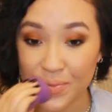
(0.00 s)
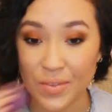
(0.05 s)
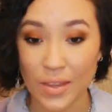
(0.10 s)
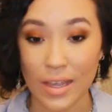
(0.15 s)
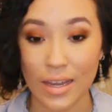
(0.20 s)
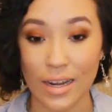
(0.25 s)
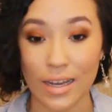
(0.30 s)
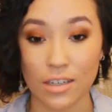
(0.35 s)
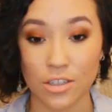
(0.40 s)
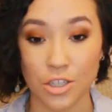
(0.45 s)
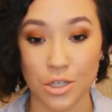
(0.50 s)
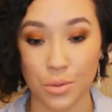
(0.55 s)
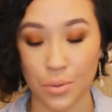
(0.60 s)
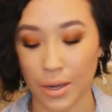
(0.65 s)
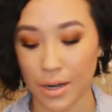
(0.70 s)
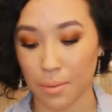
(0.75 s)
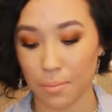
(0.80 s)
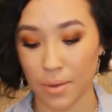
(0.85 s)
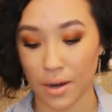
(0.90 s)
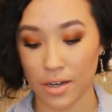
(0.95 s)
and actually
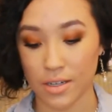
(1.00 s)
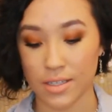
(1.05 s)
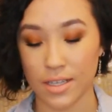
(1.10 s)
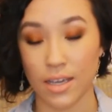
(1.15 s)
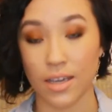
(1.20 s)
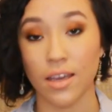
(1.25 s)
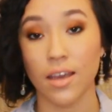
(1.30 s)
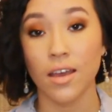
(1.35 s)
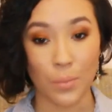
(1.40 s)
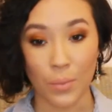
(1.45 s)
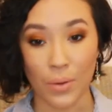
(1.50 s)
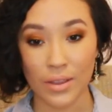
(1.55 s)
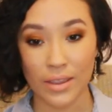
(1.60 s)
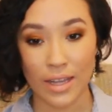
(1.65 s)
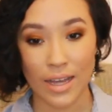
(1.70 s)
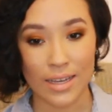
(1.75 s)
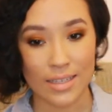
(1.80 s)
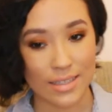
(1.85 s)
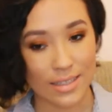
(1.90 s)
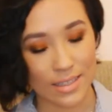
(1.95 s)
quite embarrassing. One
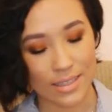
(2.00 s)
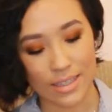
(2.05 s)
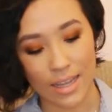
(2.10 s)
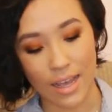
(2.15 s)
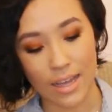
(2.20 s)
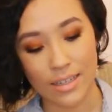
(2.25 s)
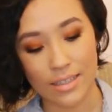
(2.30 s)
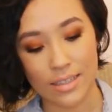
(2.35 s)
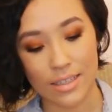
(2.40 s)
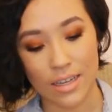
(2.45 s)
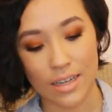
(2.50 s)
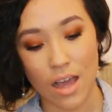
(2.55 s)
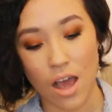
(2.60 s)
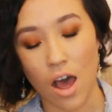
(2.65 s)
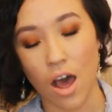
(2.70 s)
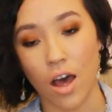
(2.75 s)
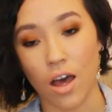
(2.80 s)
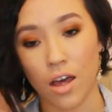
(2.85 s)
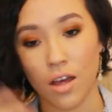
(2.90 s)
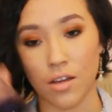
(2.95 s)
last set
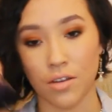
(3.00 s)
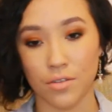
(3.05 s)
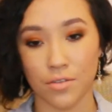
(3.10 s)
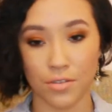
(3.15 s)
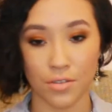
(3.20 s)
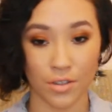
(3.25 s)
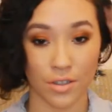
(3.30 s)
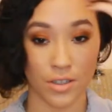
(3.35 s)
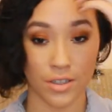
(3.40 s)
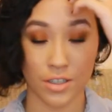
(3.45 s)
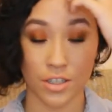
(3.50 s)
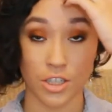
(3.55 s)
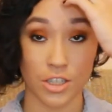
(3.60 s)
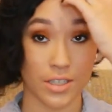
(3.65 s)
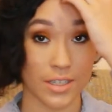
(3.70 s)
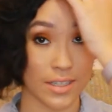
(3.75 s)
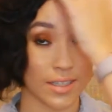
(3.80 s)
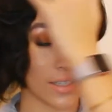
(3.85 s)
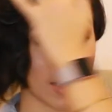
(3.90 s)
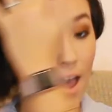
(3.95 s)
of, just
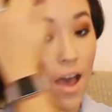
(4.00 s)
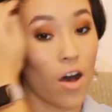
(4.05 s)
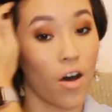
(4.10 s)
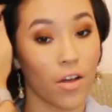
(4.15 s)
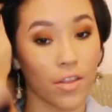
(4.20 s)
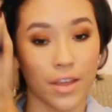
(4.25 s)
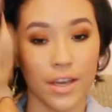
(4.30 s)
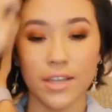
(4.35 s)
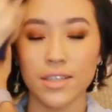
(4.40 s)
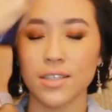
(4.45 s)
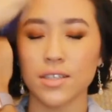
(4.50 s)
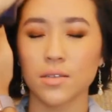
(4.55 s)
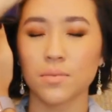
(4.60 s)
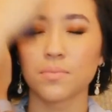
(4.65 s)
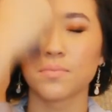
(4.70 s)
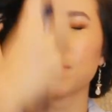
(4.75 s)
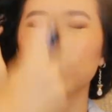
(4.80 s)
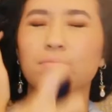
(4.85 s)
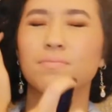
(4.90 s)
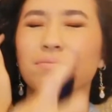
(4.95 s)
to set all
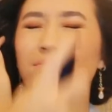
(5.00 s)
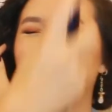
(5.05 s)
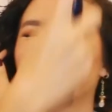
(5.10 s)
this.